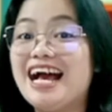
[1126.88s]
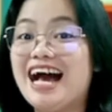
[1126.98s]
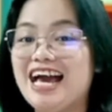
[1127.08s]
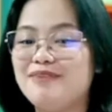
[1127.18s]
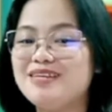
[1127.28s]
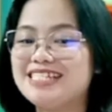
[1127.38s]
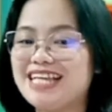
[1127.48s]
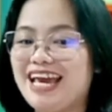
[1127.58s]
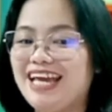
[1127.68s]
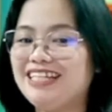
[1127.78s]
I must
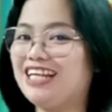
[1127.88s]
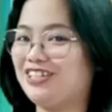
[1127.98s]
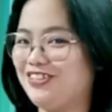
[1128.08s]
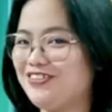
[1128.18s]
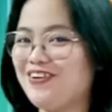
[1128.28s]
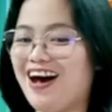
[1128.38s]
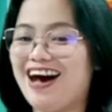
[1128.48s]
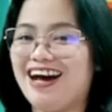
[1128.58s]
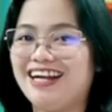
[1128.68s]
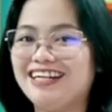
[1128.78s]
say that you
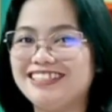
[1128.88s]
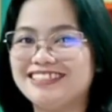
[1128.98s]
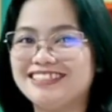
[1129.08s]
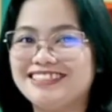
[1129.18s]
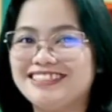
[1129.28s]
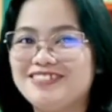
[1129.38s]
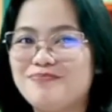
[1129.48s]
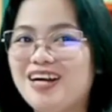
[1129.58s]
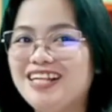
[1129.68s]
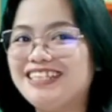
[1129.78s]
are
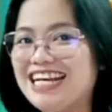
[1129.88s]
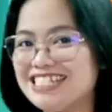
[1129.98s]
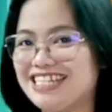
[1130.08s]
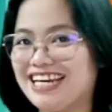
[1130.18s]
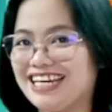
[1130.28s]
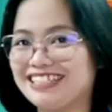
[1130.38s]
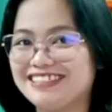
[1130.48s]
fantastic!